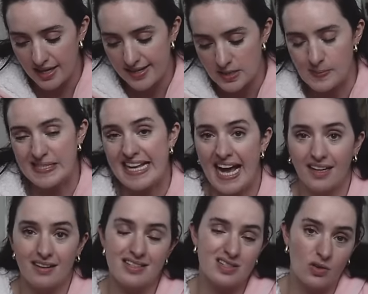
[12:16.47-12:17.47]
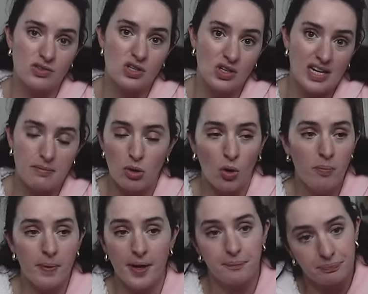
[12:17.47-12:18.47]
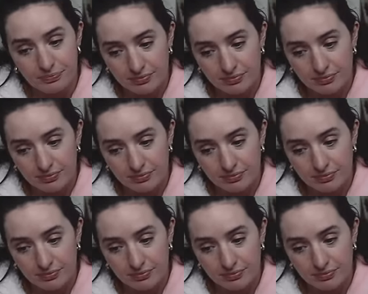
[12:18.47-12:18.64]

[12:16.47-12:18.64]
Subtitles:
and it's a bit sad because it's not as good anymore, but